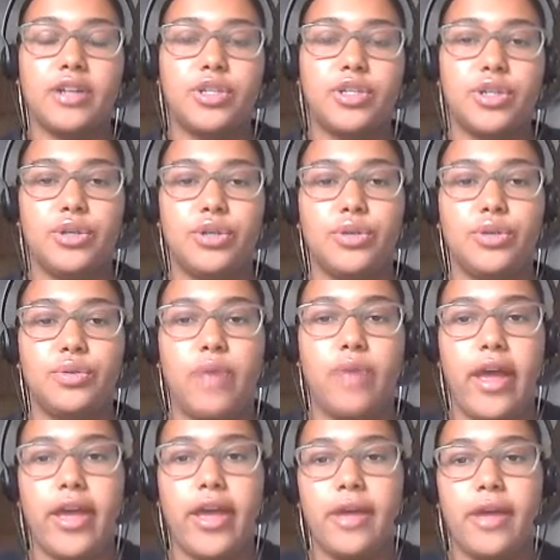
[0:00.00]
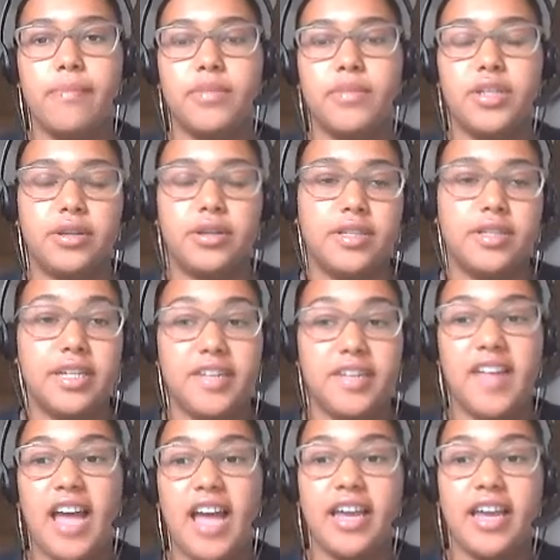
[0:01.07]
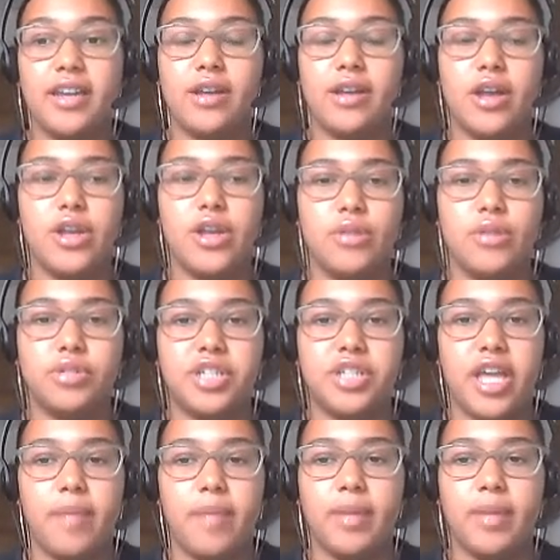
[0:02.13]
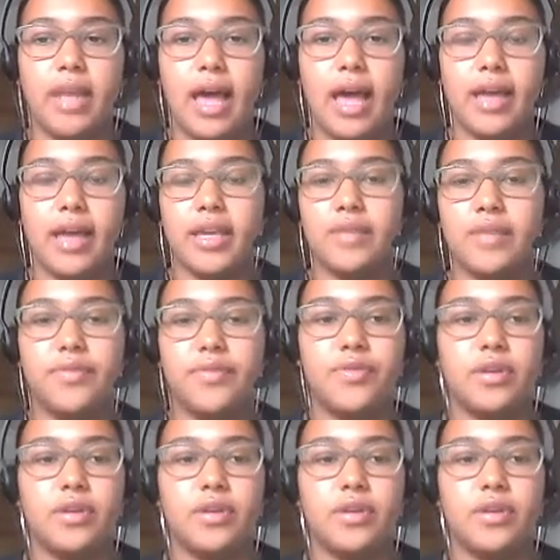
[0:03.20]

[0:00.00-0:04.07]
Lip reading: to design a new shape live.